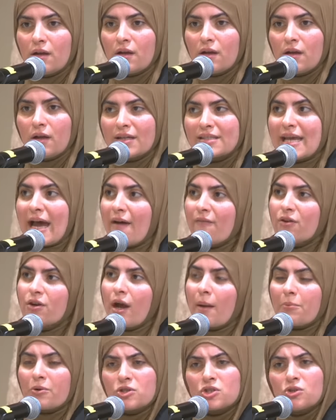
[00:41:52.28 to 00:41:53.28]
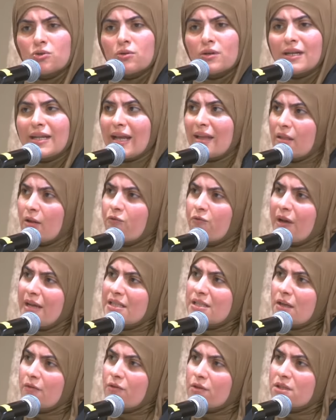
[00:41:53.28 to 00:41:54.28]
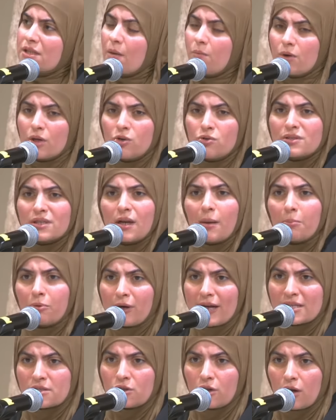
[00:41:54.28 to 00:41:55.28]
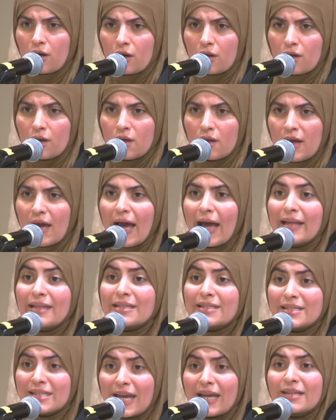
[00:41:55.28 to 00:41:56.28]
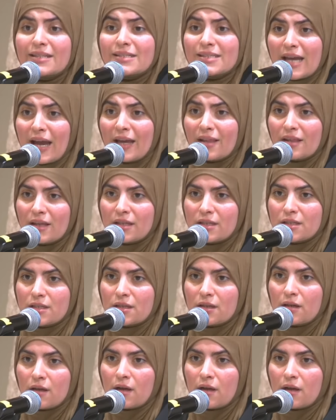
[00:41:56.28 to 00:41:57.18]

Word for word: is have an opportunity in the face of someone who's an oppressor and stay silent.